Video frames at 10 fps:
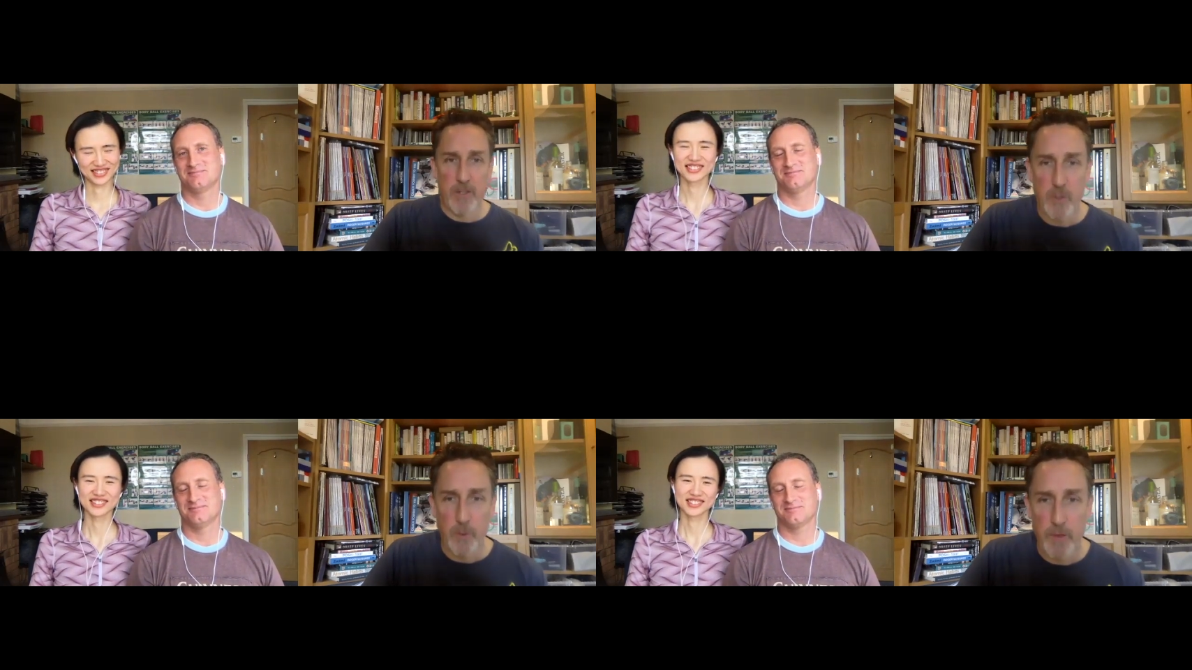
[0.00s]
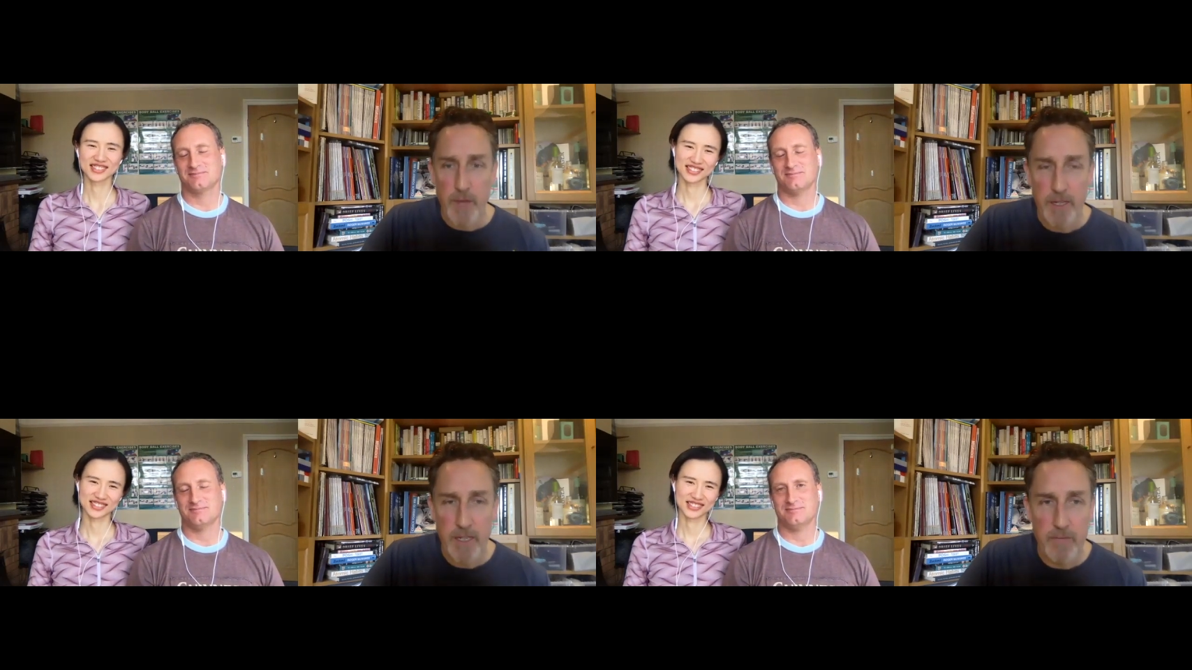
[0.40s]
Speaker 1: call,
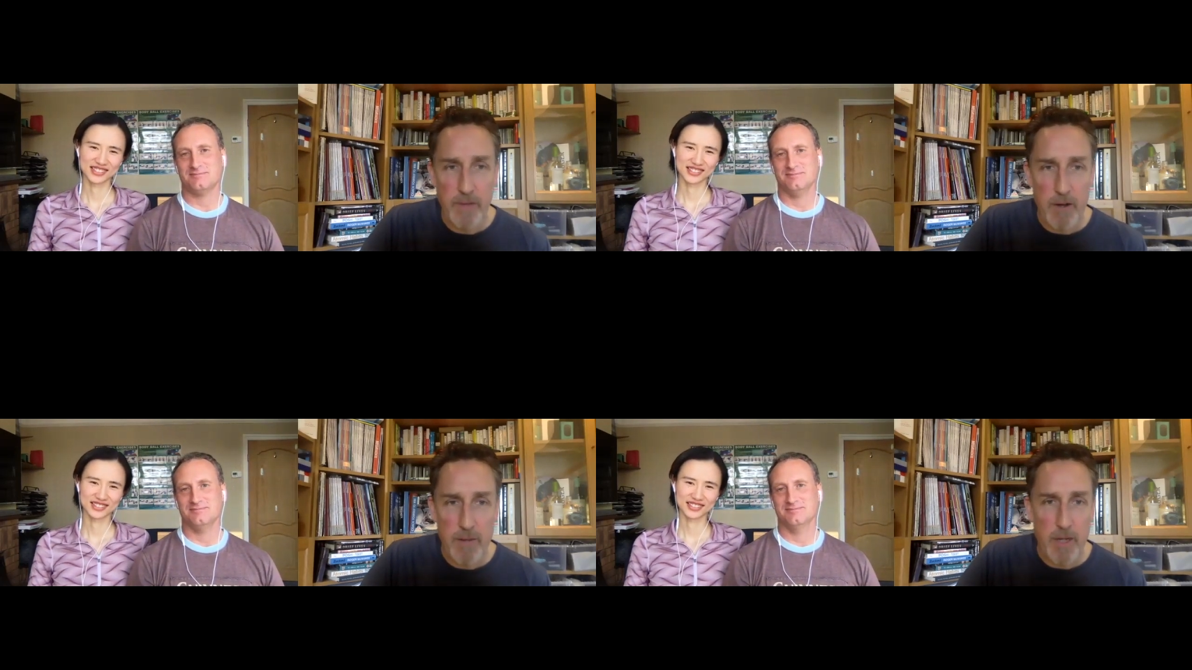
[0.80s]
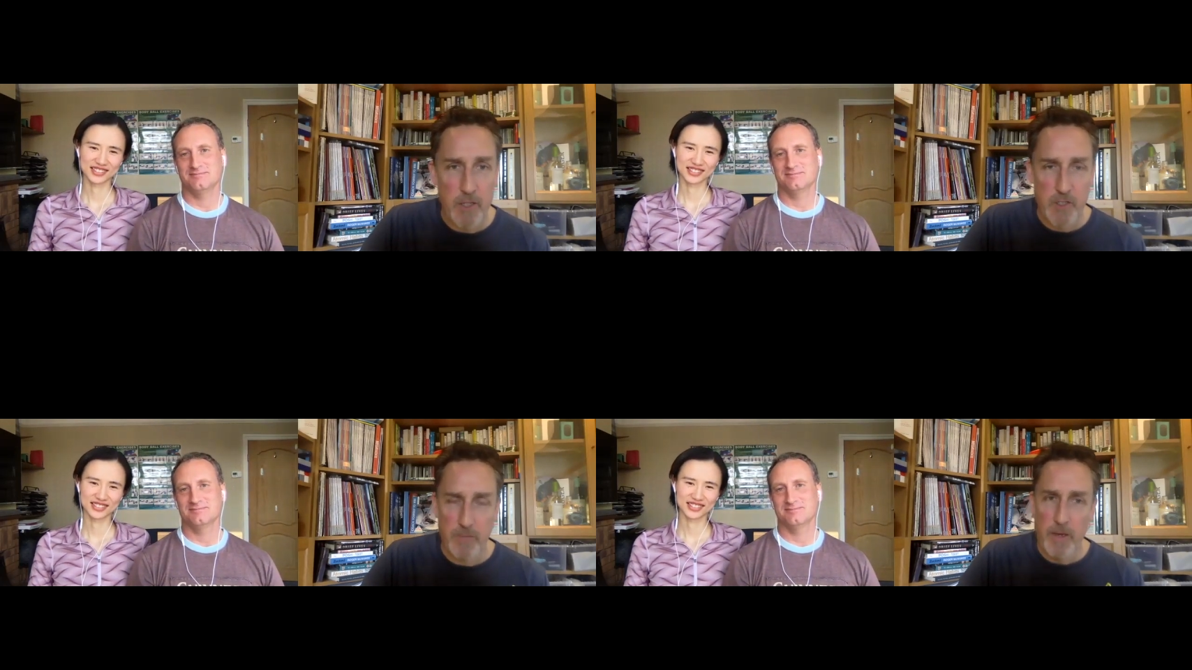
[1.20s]
thank you very
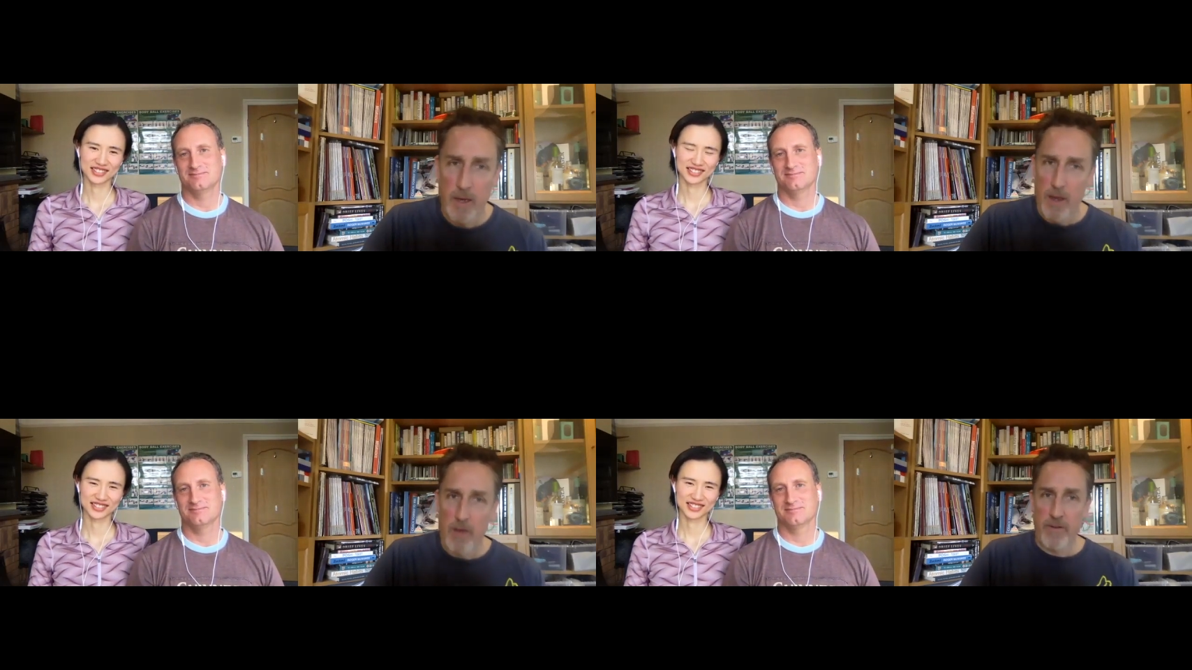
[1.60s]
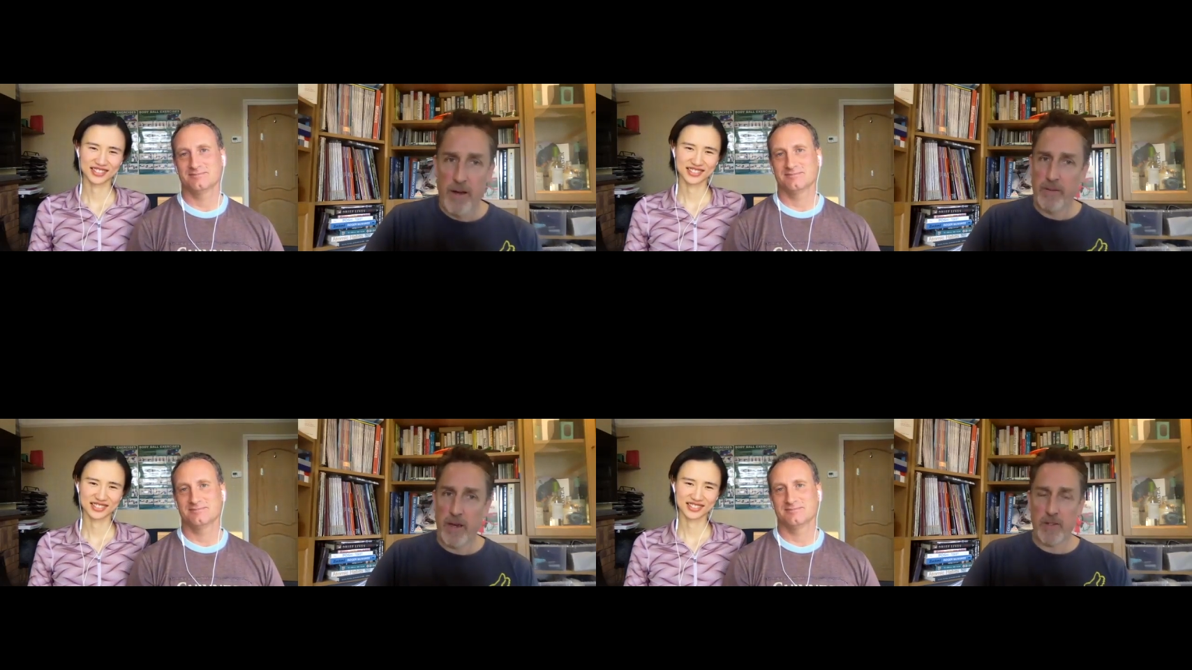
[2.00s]
much. Some
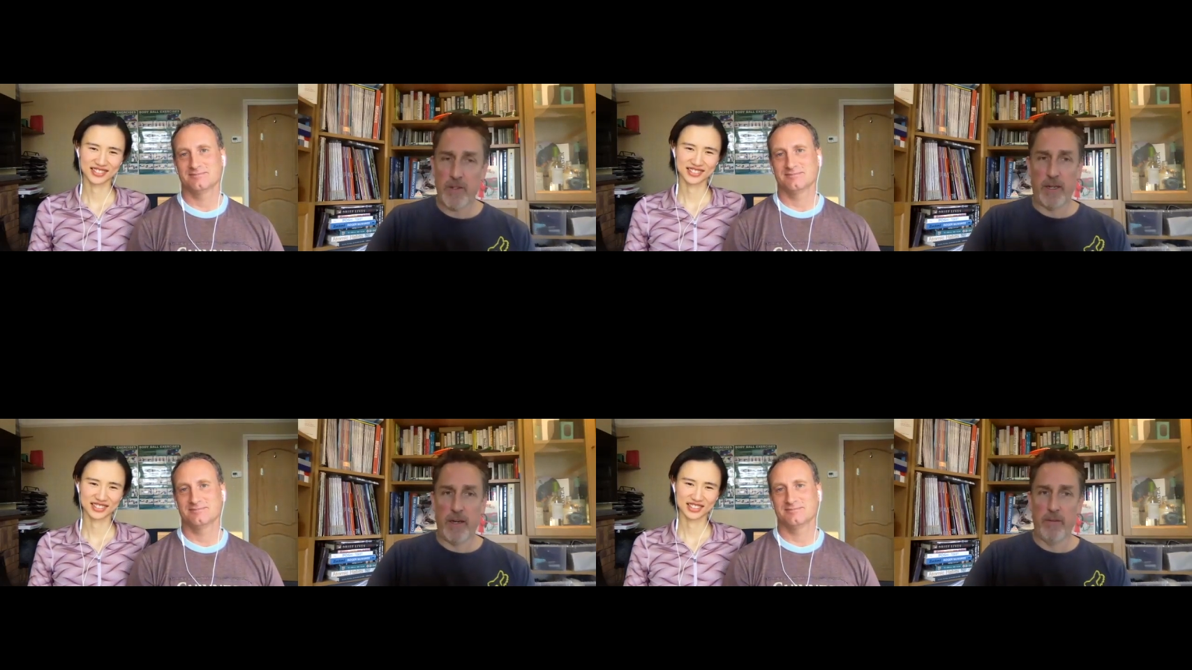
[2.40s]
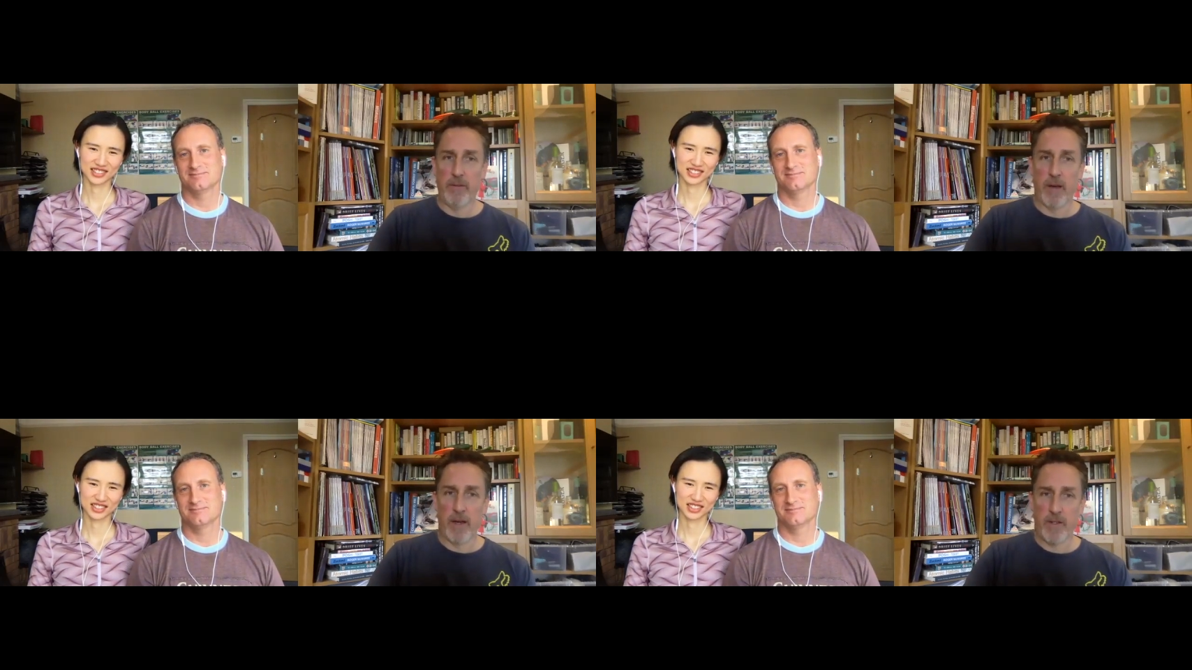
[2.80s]
fantastic
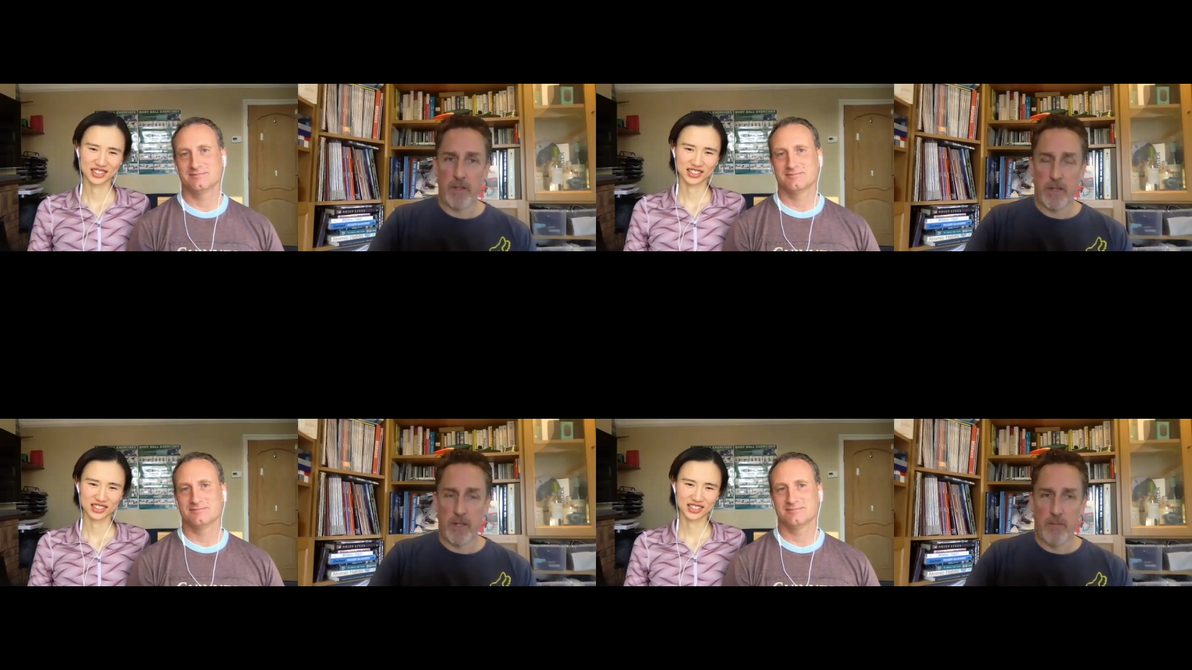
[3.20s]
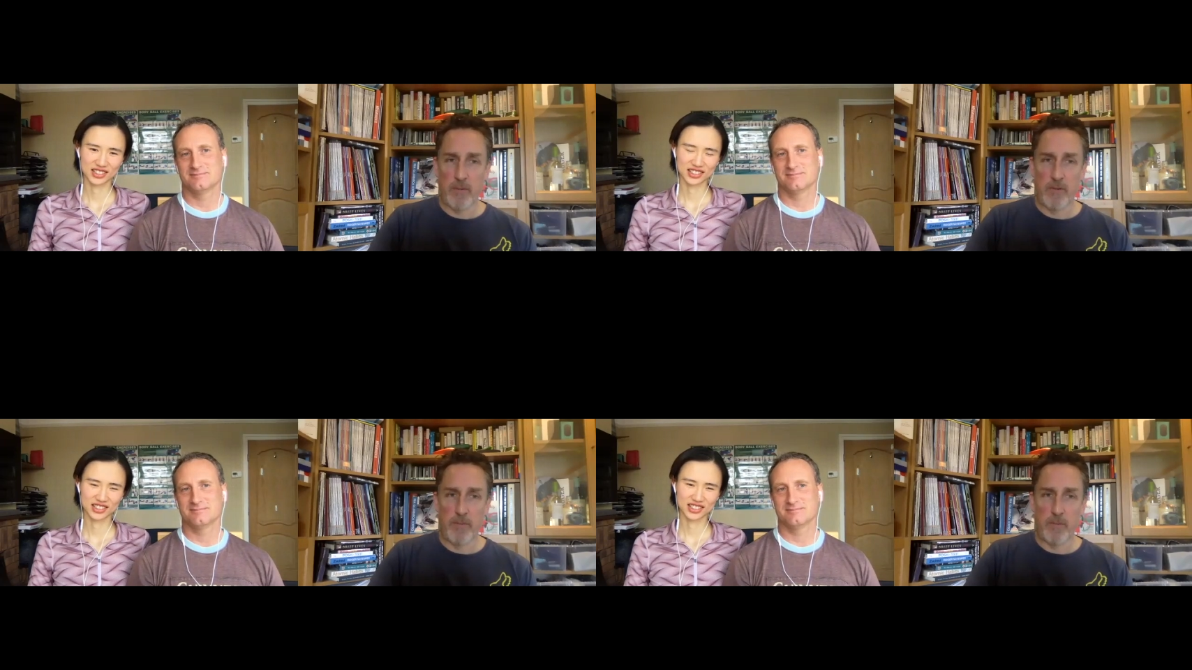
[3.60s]
insights that you
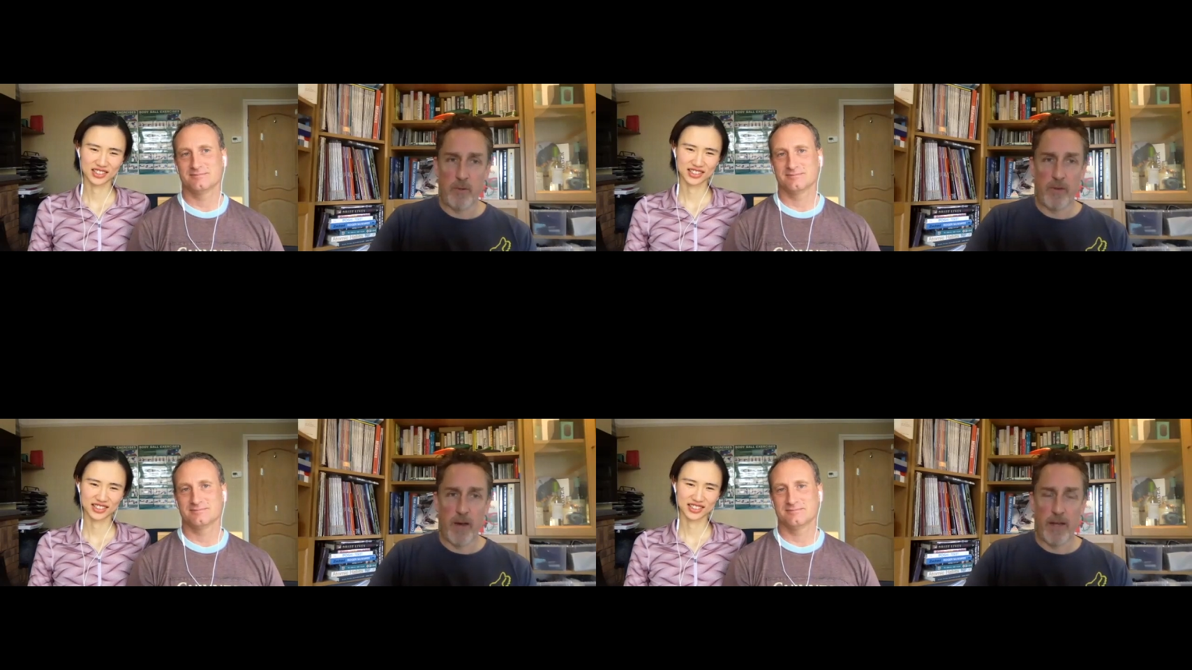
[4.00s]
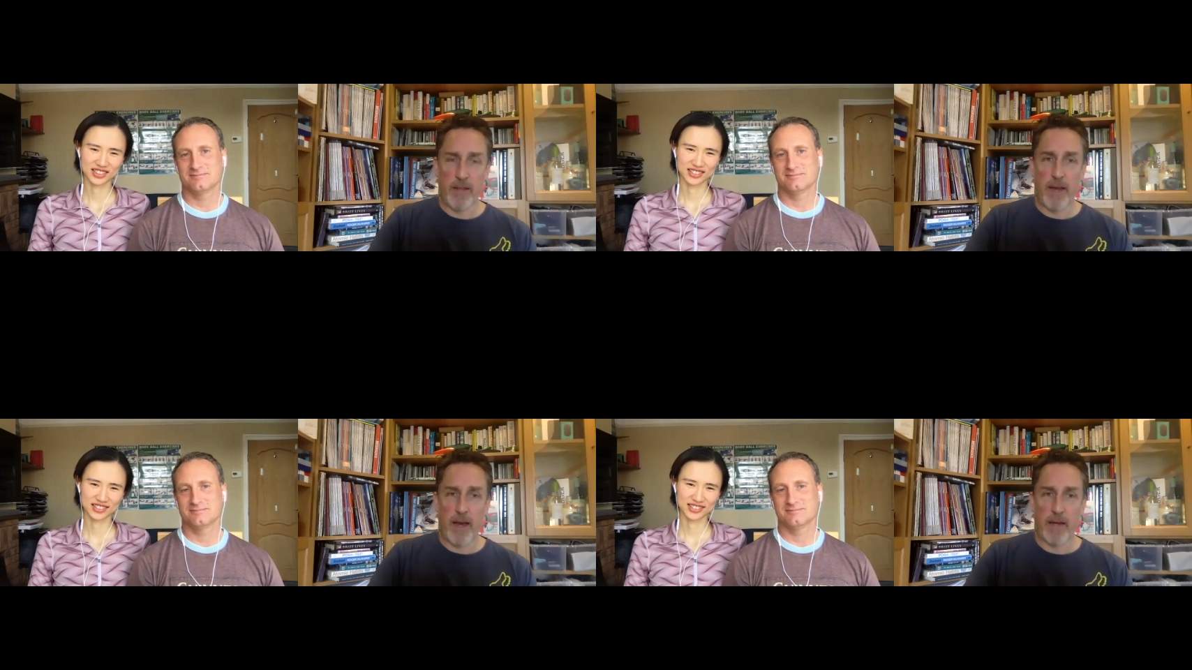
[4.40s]
pro
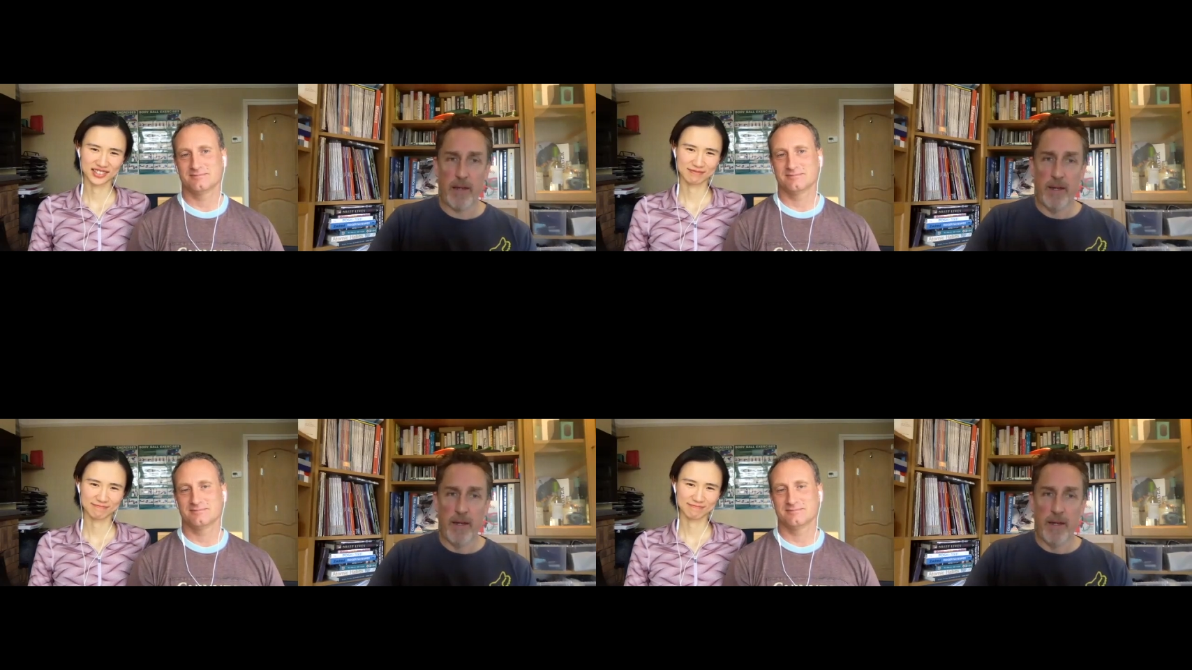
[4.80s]
provided there